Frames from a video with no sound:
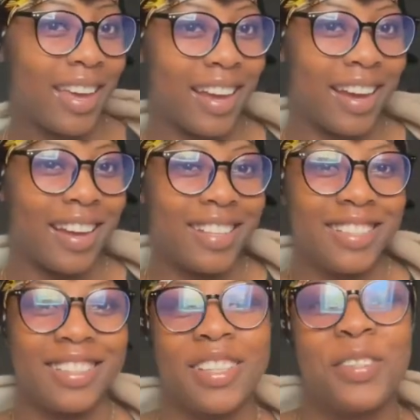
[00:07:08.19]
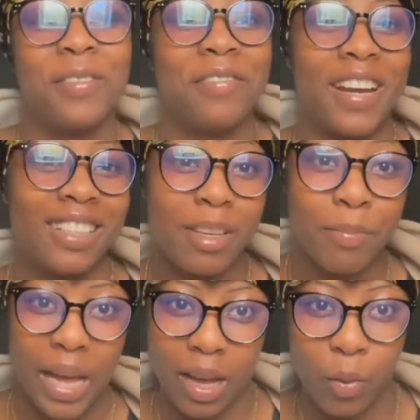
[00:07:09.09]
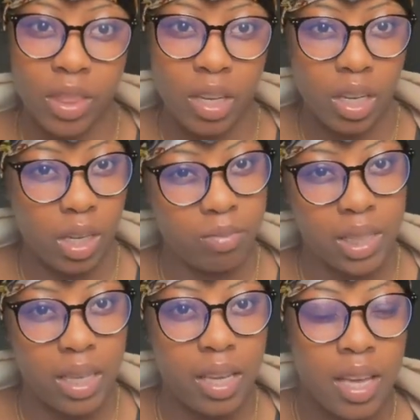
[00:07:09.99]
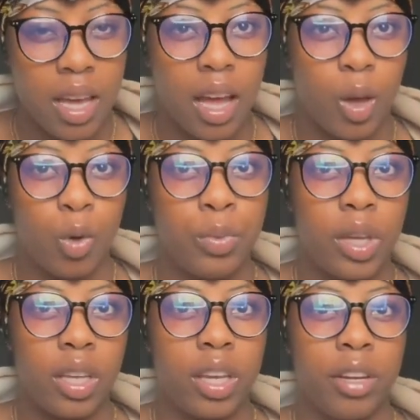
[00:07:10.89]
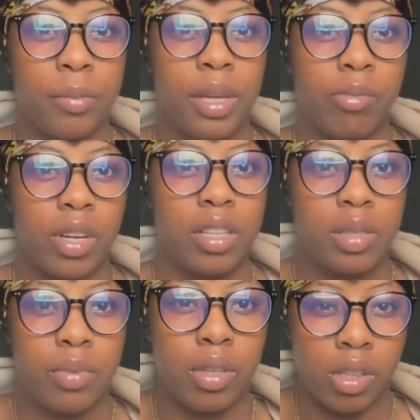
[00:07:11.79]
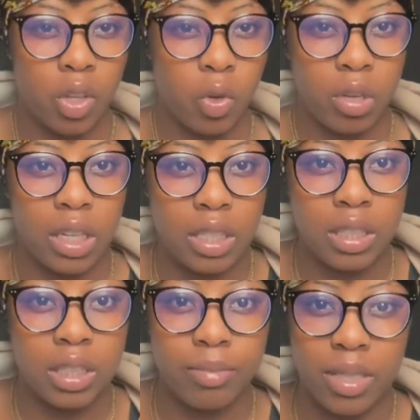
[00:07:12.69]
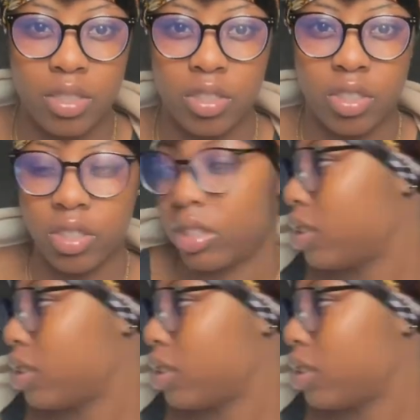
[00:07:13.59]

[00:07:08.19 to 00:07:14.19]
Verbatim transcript: guys, so I'm finally back with an update. I hope you can hear me. I'm trying to speak low because my sister's